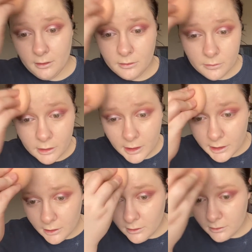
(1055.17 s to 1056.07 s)
We're gonna
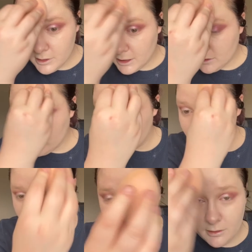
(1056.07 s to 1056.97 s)
go take a trip
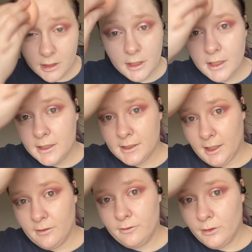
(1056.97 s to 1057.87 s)
down to
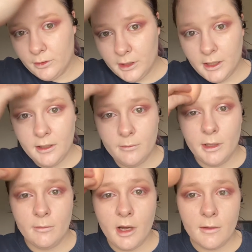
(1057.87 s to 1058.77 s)
California. My
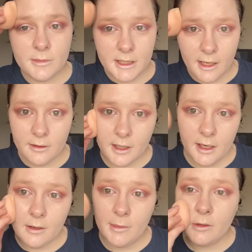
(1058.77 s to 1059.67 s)
mom's down there,
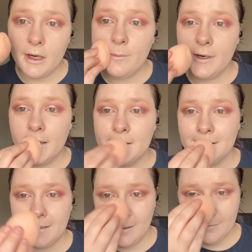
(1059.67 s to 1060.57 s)
my grandparents are
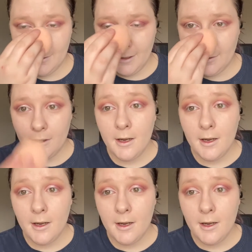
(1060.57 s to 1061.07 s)
down there.